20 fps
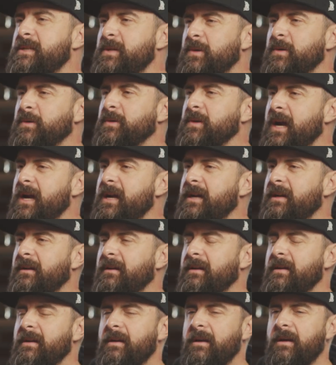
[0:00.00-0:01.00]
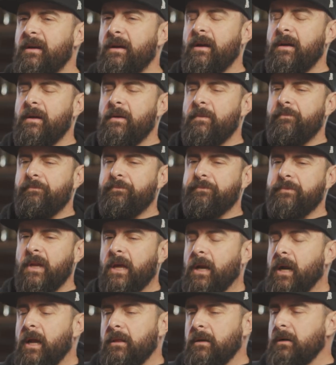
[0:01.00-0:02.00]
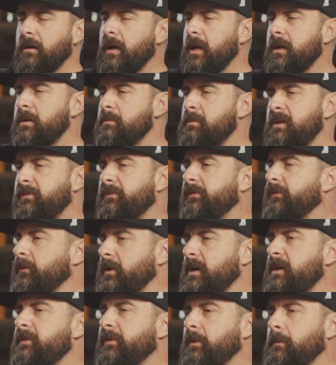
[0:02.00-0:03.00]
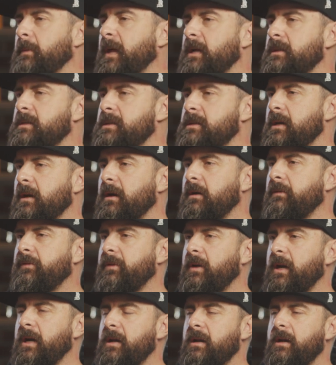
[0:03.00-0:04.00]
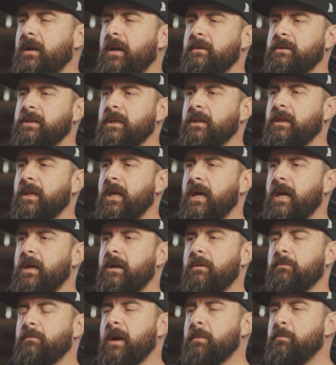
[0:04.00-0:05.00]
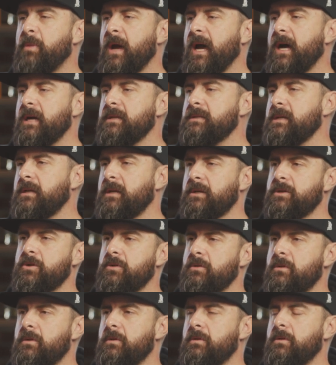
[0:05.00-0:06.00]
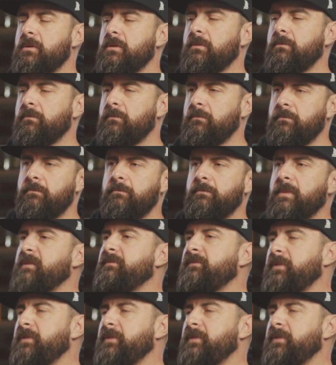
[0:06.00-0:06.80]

too, right? Totally. Um, yeah. And I learned I could be free from that stuff, and I didn't have to let my past control my